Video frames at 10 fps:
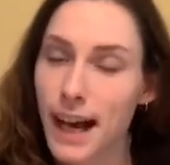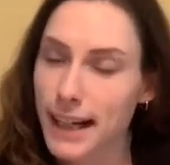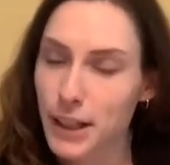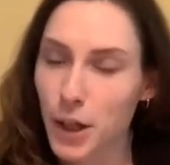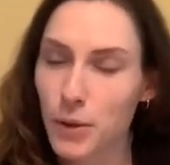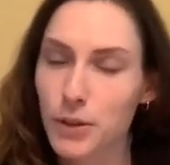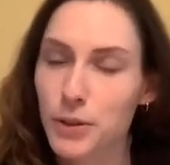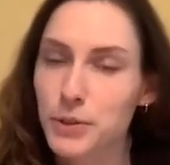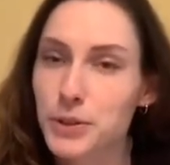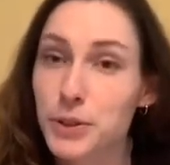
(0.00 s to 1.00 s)
I know,
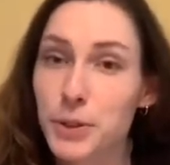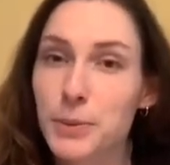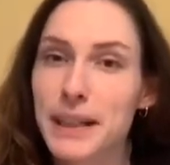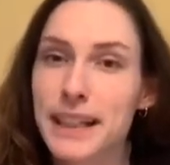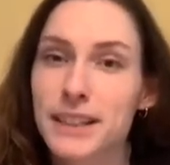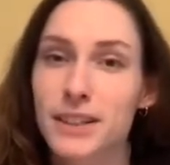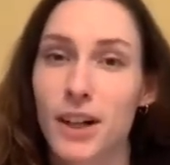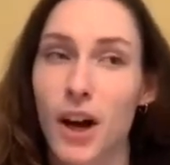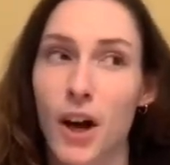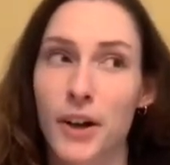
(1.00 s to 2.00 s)
those 2 weeks
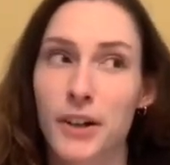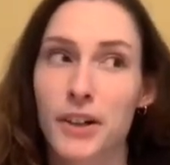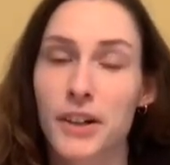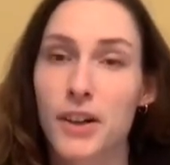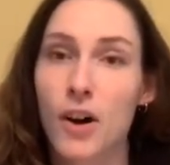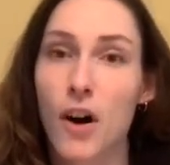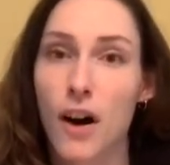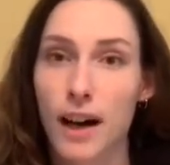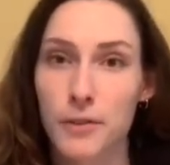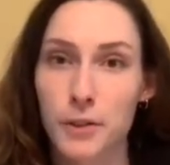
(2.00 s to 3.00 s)
are
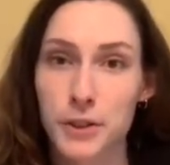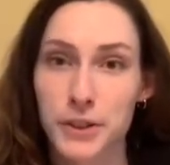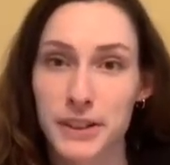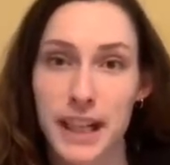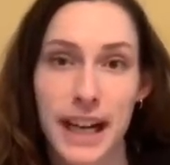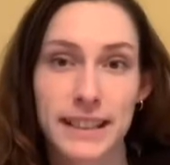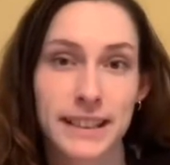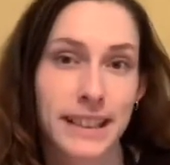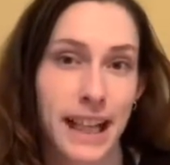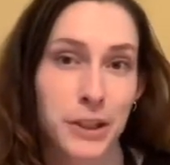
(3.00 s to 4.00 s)
awful. You're
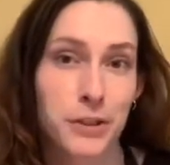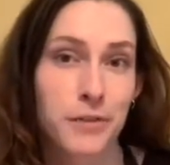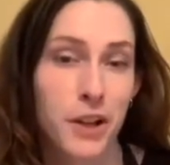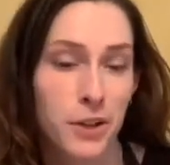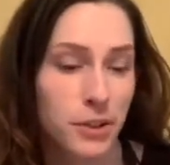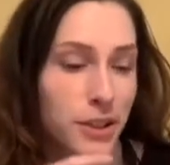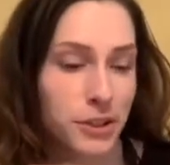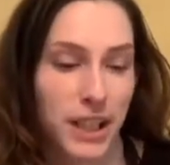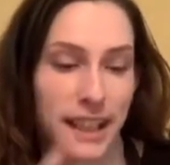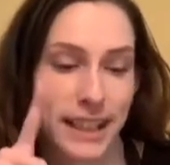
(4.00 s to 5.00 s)
constantly on your phone,
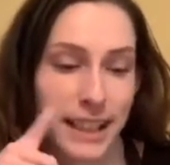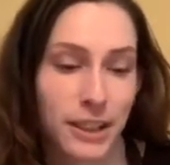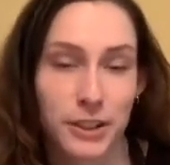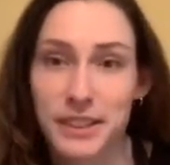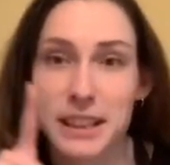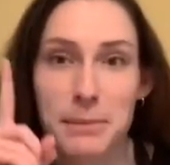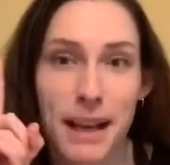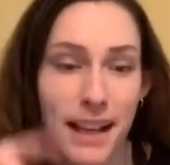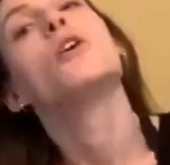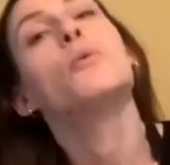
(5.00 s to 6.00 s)
checking your
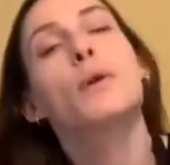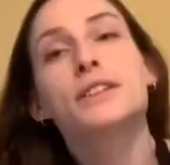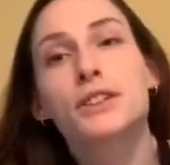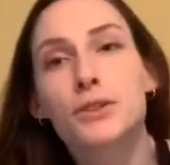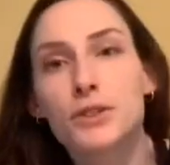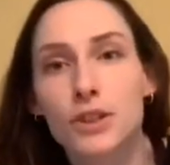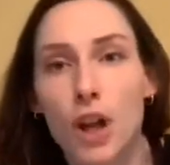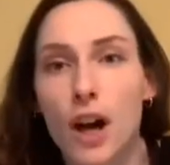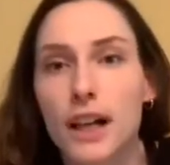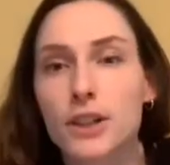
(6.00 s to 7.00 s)
email. Once those
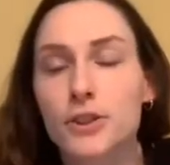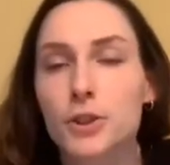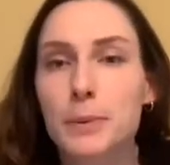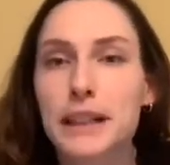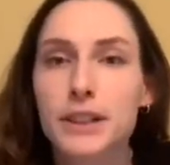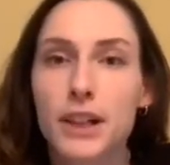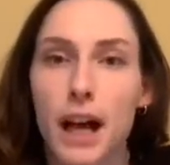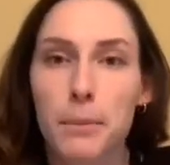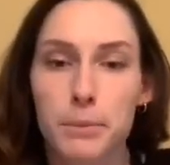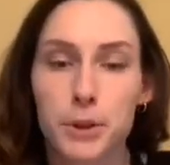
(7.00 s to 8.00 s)
long 2 weeks are
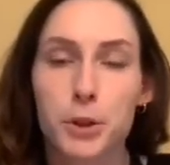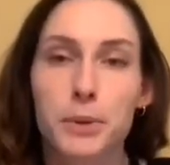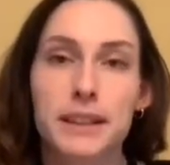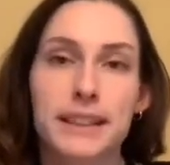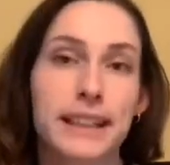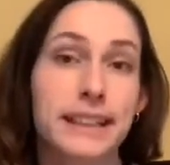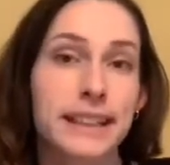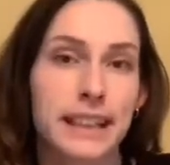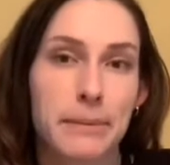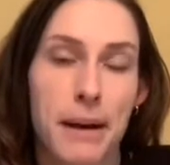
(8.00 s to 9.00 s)
up, you are sent
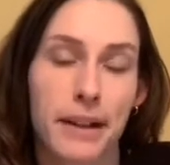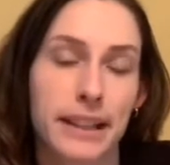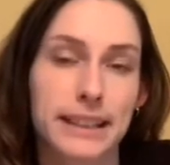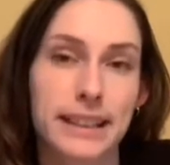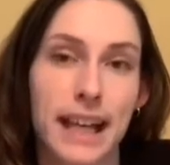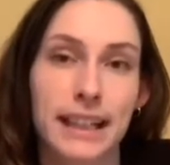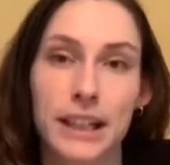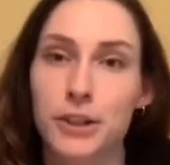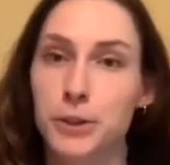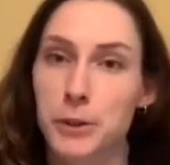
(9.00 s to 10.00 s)
an email that said
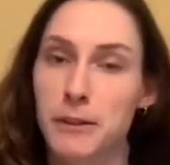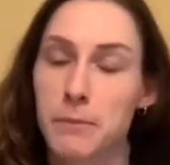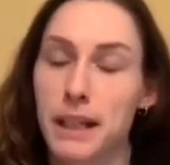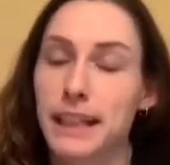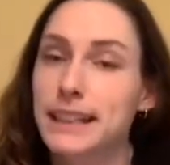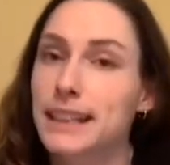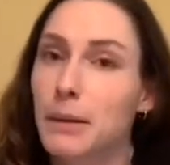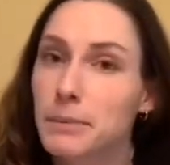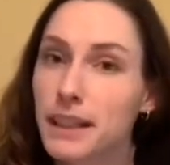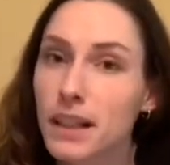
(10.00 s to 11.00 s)
either you have been
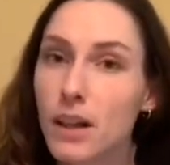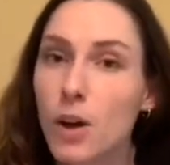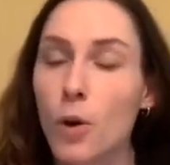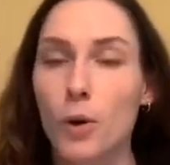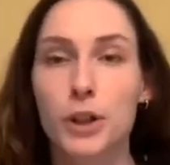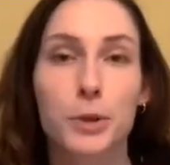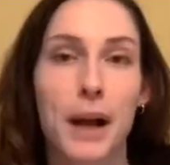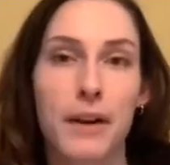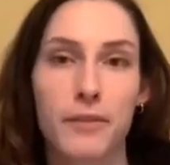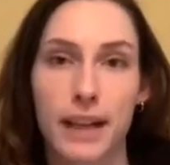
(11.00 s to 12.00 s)
accepted or you
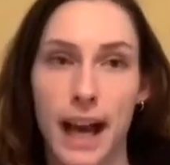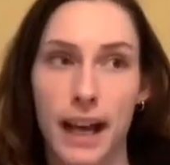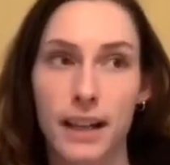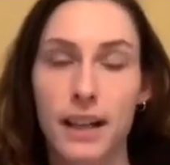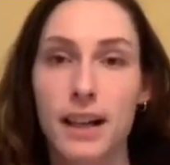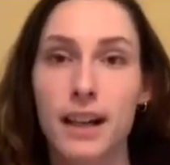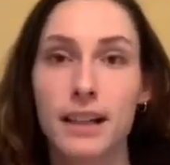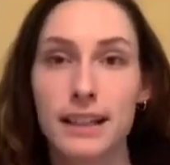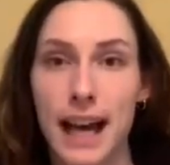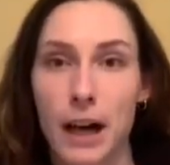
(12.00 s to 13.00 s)
have not.
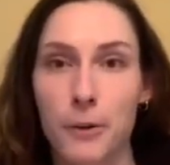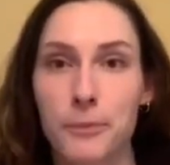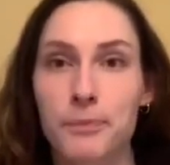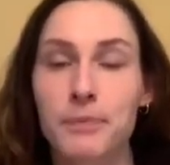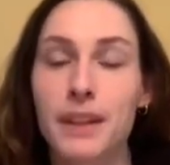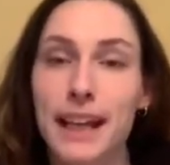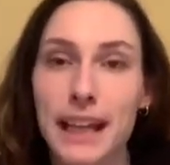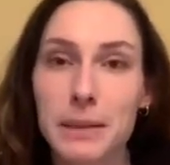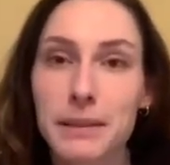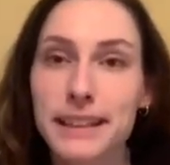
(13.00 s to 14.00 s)
Now,
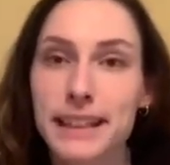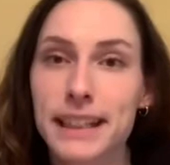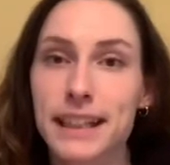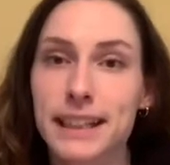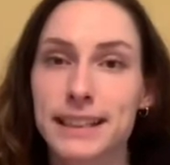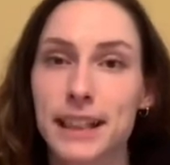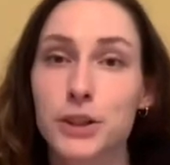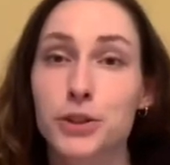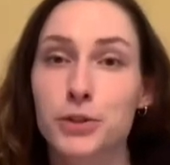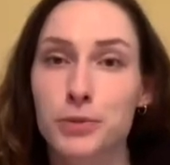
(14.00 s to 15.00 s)
ABT is
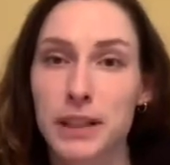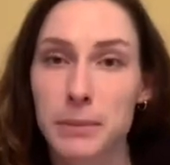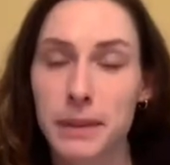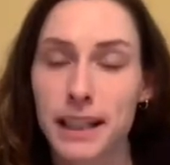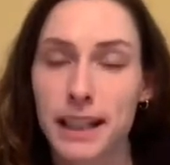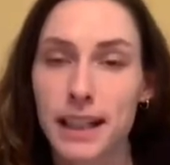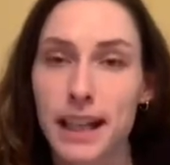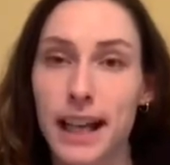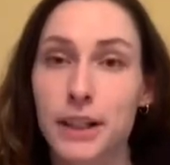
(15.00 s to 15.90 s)
extremely